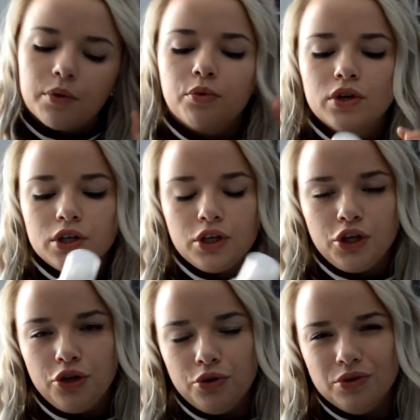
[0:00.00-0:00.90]
wouldn't
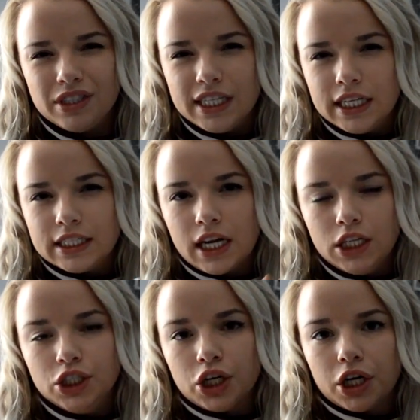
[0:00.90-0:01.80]
use this
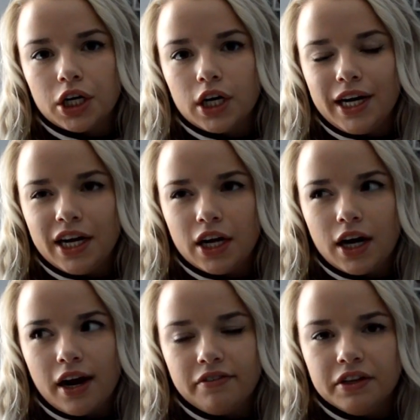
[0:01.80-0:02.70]
on darker
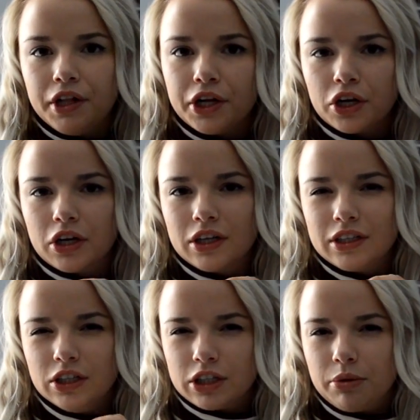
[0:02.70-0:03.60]
hair. I feel like
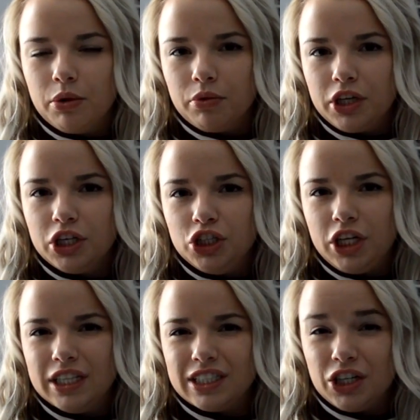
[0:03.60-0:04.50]
there's going to be a really good
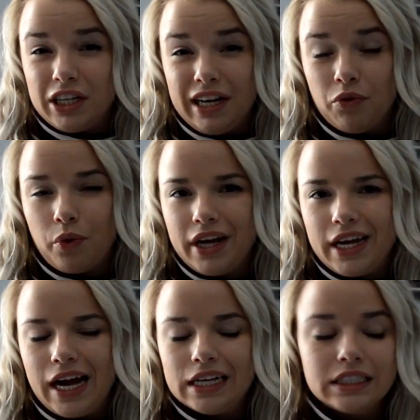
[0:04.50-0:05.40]
chance that you're going to have a white
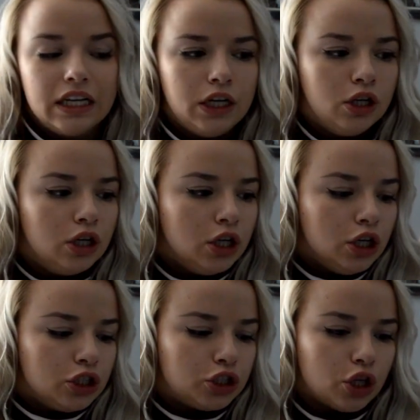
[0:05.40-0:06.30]
cast.
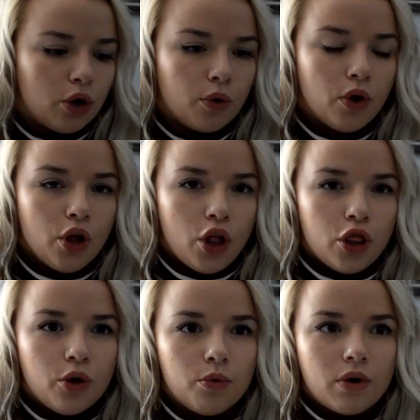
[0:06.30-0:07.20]
So
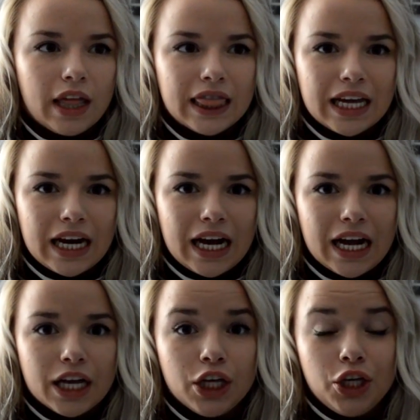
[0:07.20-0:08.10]
the one that
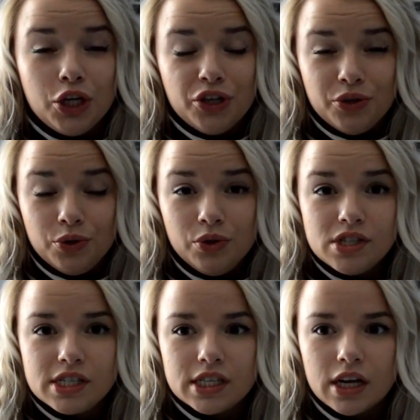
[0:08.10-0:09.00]
I
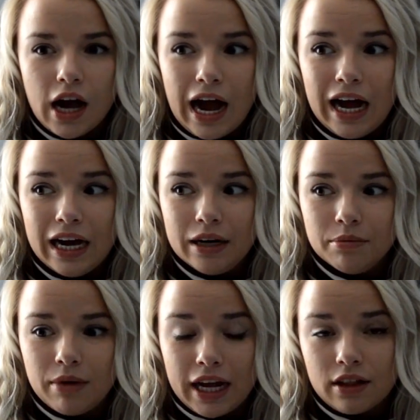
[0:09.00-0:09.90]
use
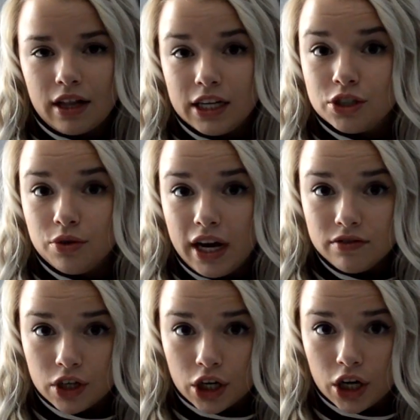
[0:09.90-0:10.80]
on my clients who
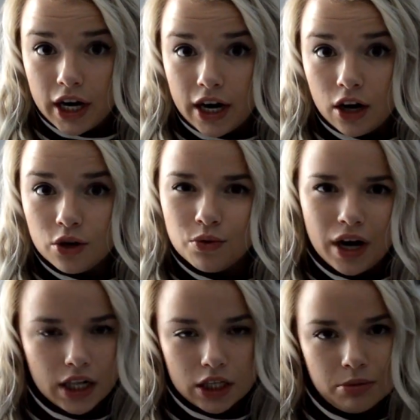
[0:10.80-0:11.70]
have darker hair, who
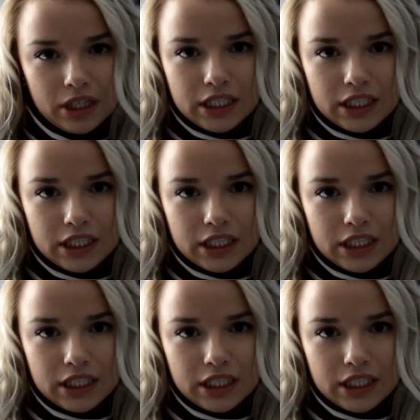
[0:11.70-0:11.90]
want a little bit of